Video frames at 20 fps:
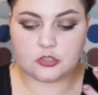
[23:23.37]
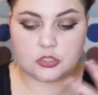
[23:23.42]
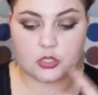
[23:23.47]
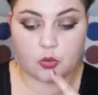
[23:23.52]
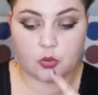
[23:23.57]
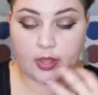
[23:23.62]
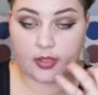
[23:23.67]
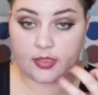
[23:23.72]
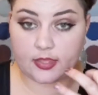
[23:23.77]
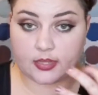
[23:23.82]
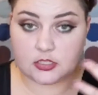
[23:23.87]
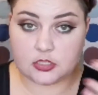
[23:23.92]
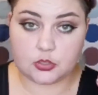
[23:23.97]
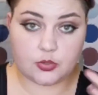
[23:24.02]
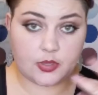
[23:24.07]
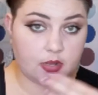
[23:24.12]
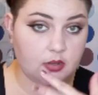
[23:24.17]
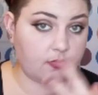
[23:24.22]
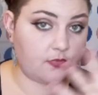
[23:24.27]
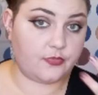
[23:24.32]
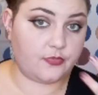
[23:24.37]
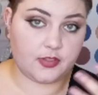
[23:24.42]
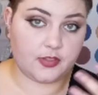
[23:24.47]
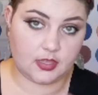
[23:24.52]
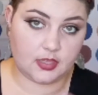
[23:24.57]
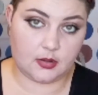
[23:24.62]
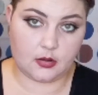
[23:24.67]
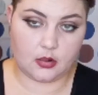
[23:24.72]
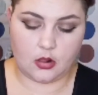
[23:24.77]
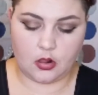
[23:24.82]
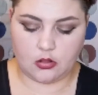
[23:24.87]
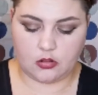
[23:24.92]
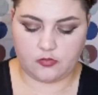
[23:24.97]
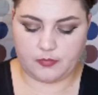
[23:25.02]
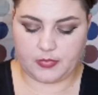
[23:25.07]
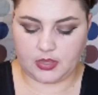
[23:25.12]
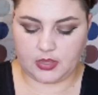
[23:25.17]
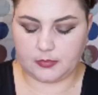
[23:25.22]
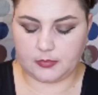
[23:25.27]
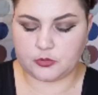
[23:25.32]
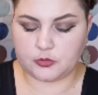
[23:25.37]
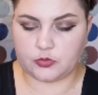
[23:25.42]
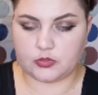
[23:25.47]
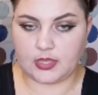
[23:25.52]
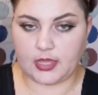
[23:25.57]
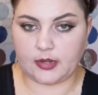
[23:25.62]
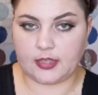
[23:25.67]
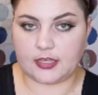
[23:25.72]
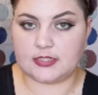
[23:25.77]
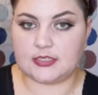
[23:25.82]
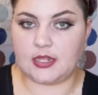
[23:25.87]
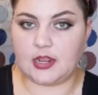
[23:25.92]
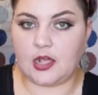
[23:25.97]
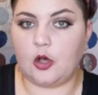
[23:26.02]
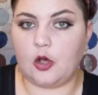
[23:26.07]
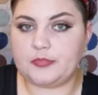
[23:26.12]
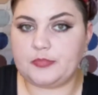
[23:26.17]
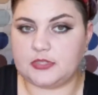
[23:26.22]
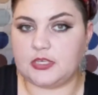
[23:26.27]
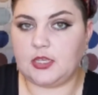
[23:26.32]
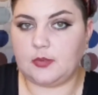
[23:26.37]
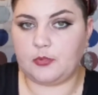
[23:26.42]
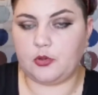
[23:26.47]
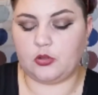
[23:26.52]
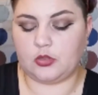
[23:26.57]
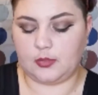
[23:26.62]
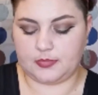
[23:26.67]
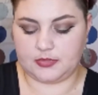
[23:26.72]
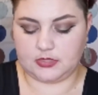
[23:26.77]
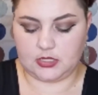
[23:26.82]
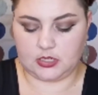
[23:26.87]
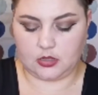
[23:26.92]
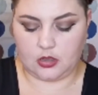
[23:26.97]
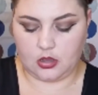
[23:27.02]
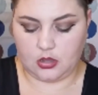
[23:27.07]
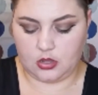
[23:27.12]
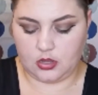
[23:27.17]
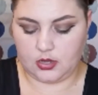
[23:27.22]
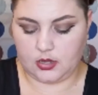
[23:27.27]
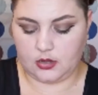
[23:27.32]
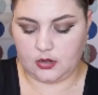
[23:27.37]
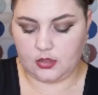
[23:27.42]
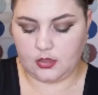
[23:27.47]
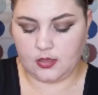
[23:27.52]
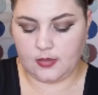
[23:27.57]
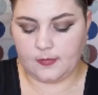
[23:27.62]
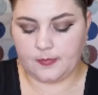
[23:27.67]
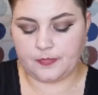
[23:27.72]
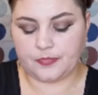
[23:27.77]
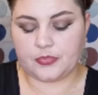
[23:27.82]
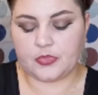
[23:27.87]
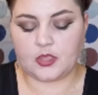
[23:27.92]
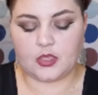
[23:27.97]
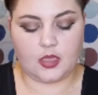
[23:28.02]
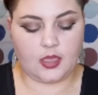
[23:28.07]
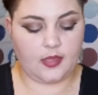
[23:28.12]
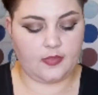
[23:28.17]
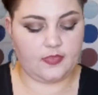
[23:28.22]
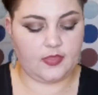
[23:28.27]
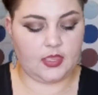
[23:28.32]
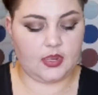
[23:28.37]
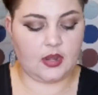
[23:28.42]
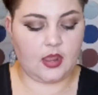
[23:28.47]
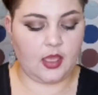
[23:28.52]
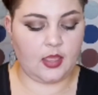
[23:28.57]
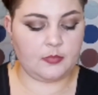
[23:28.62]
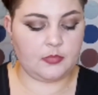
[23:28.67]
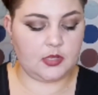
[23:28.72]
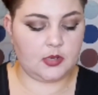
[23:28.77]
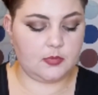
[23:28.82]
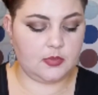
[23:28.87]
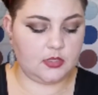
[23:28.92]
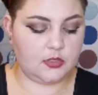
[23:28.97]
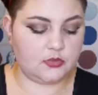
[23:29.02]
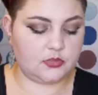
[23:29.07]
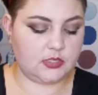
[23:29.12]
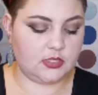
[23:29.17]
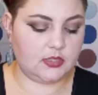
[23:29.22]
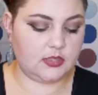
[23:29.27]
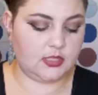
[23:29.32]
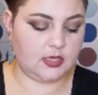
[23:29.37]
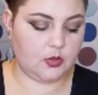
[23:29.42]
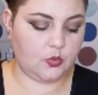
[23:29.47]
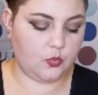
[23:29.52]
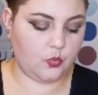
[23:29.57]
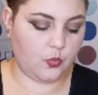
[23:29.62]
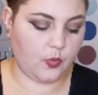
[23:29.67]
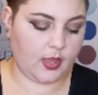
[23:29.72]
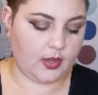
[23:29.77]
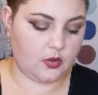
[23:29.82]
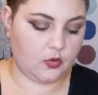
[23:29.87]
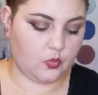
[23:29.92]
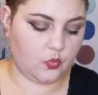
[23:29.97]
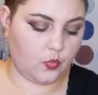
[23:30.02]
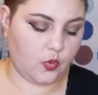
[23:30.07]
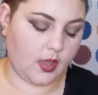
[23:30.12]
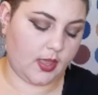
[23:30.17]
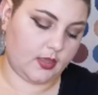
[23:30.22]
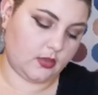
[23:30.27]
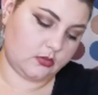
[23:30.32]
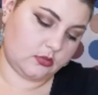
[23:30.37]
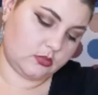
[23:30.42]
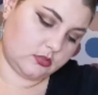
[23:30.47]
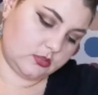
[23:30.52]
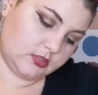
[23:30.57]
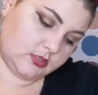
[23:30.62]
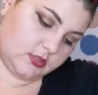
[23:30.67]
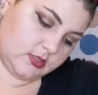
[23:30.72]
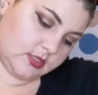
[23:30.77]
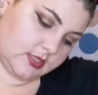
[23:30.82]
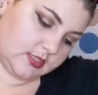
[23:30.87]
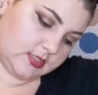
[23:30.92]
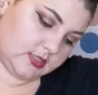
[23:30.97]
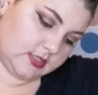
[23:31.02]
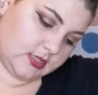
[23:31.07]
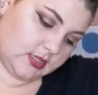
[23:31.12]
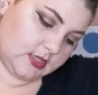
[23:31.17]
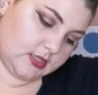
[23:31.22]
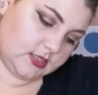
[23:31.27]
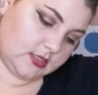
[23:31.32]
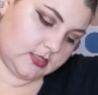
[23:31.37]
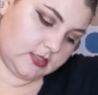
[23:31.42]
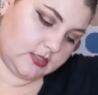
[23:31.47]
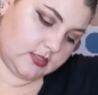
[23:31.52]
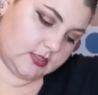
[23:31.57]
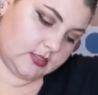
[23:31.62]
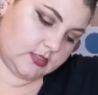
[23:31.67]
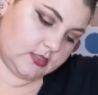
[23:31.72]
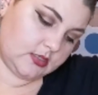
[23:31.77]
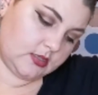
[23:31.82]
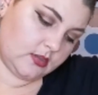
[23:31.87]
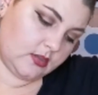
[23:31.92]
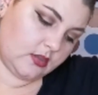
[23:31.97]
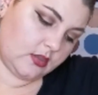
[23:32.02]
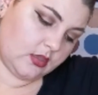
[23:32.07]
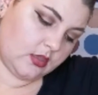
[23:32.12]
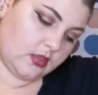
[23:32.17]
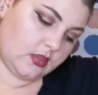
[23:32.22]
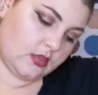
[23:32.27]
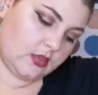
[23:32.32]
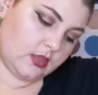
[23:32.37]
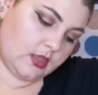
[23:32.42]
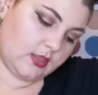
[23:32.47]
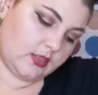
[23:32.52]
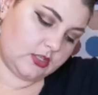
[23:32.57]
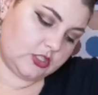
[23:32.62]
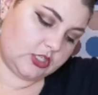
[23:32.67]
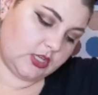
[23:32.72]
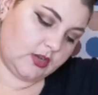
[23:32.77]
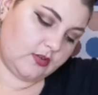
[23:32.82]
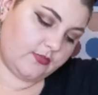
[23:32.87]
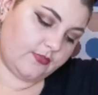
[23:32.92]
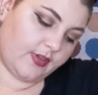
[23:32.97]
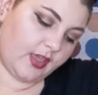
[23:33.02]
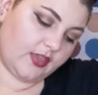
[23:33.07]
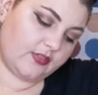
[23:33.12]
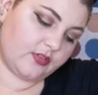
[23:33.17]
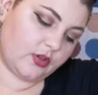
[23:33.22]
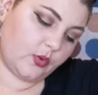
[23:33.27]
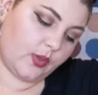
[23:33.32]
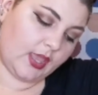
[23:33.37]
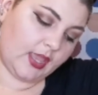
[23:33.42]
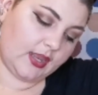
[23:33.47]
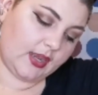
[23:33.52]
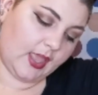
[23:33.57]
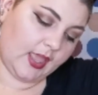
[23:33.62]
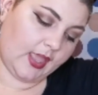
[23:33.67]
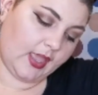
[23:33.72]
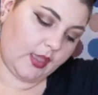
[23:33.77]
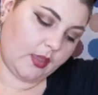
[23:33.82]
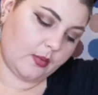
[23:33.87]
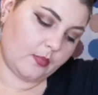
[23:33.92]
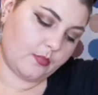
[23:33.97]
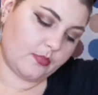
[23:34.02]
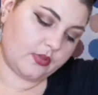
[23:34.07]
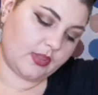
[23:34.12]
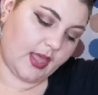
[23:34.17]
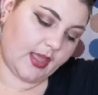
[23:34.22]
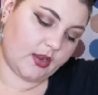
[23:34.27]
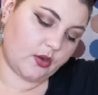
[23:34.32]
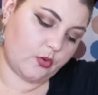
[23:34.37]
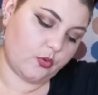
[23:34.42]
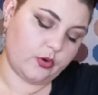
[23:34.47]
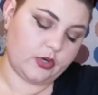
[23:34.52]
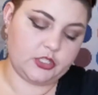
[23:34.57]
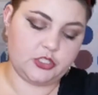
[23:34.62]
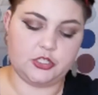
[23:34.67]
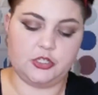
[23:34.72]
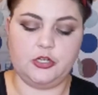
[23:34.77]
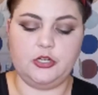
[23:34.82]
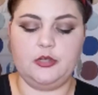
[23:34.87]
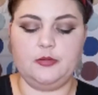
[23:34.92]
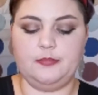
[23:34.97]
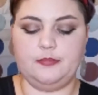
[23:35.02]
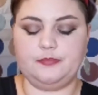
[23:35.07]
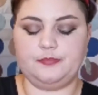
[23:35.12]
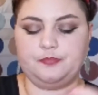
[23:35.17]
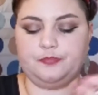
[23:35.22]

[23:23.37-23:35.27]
So I like to kind of fill in all of my lips with that because it helps keep your lipstick on. And then I'm going to be using the Wet n Wild. This is in the shade 508A Black Orchid.